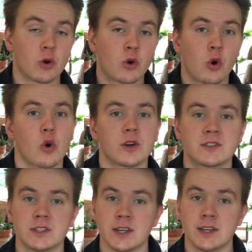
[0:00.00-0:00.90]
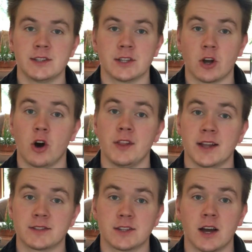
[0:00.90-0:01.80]
courses and all
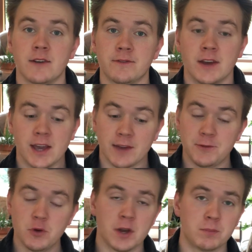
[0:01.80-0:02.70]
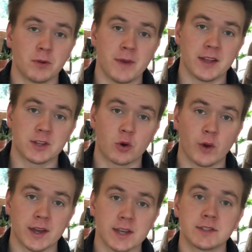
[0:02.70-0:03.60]
that stuff, if you implement the
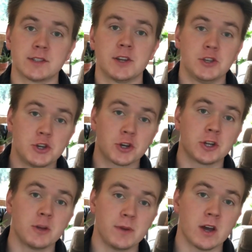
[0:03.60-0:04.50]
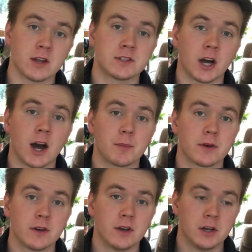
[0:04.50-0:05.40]
quickest, you're going to be on top.
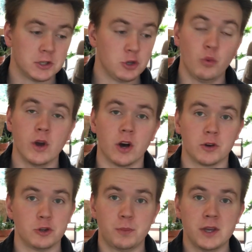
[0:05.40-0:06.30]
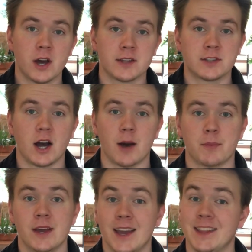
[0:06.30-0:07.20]
You will. You'll be on
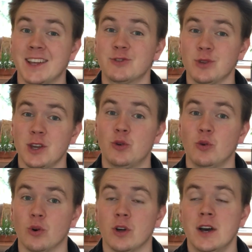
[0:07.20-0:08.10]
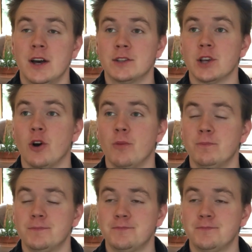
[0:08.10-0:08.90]
top. And that's really cool. So